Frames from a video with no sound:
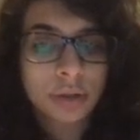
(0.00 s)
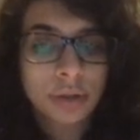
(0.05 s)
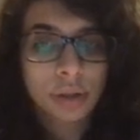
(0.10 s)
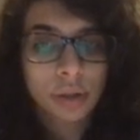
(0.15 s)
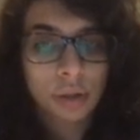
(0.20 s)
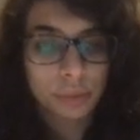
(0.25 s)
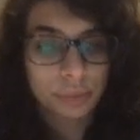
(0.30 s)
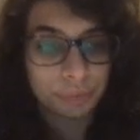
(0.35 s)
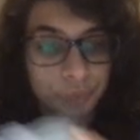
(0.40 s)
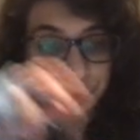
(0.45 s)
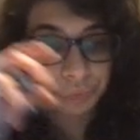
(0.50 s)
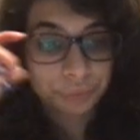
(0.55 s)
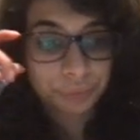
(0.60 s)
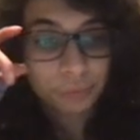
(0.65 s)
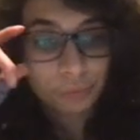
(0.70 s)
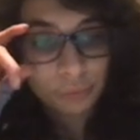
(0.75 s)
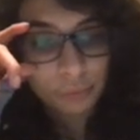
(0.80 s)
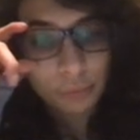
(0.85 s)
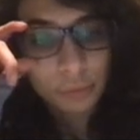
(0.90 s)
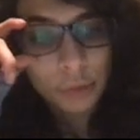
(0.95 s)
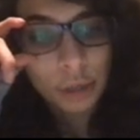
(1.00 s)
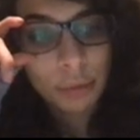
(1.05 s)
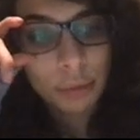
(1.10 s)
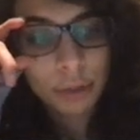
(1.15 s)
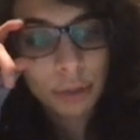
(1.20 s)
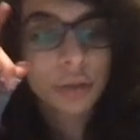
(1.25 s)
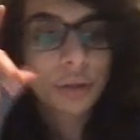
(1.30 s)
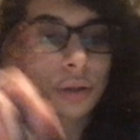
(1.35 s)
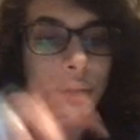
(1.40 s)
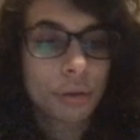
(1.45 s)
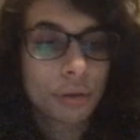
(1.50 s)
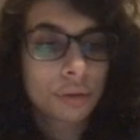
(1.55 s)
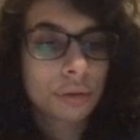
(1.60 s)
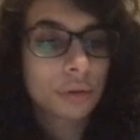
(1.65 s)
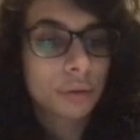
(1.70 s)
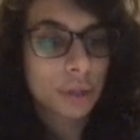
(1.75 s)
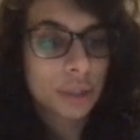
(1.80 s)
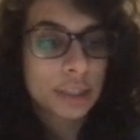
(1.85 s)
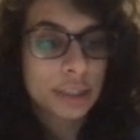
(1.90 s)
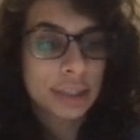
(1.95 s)
So I want you to go
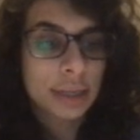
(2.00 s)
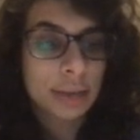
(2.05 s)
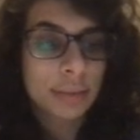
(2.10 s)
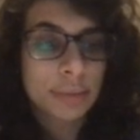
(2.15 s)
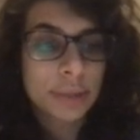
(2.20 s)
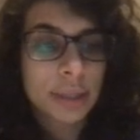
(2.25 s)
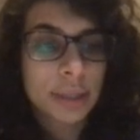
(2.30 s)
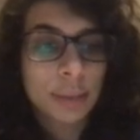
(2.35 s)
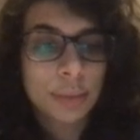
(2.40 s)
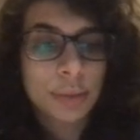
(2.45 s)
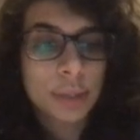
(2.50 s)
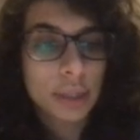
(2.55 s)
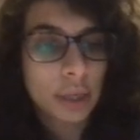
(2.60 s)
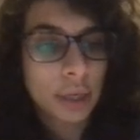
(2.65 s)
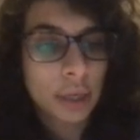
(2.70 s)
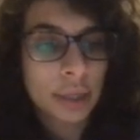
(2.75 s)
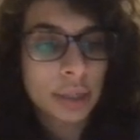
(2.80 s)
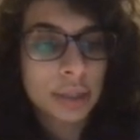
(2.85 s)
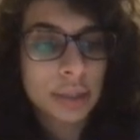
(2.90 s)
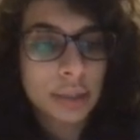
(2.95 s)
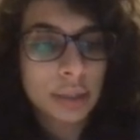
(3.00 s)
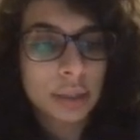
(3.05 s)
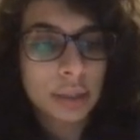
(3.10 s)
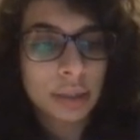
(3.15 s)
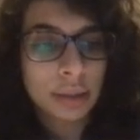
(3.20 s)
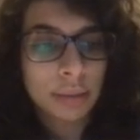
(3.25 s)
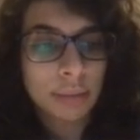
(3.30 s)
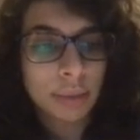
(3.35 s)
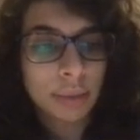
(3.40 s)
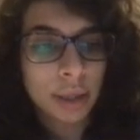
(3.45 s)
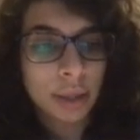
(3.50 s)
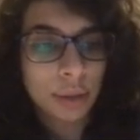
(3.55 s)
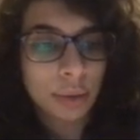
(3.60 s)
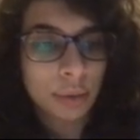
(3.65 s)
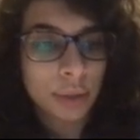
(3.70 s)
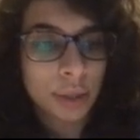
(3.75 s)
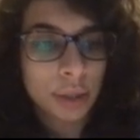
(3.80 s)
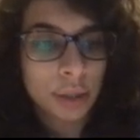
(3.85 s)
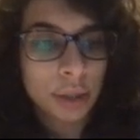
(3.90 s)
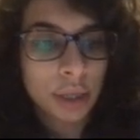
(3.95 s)
through the same steps that I did in
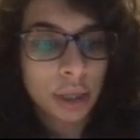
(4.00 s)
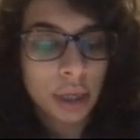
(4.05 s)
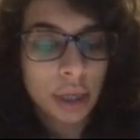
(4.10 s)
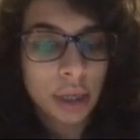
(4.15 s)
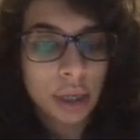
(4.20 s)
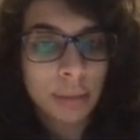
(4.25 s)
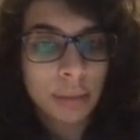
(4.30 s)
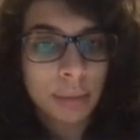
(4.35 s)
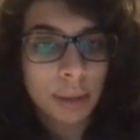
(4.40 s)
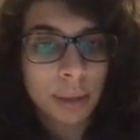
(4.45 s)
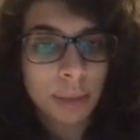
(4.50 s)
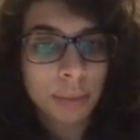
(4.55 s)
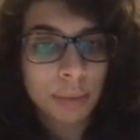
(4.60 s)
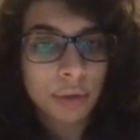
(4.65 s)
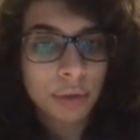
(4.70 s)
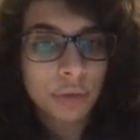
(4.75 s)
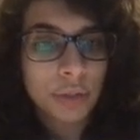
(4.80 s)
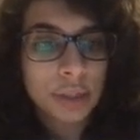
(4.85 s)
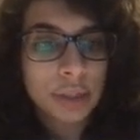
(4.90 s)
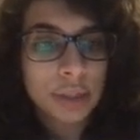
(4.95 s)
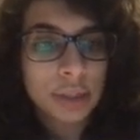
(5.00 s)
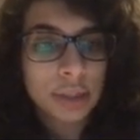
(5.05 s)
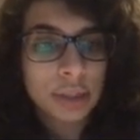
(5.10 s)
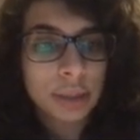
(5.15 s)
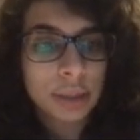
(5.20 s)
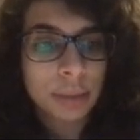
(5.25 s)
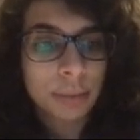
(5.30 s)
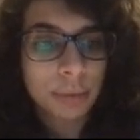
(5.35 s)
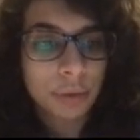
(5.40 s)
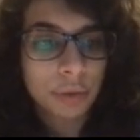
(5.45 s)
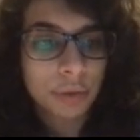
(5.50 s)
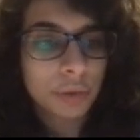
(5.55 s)
my previous example.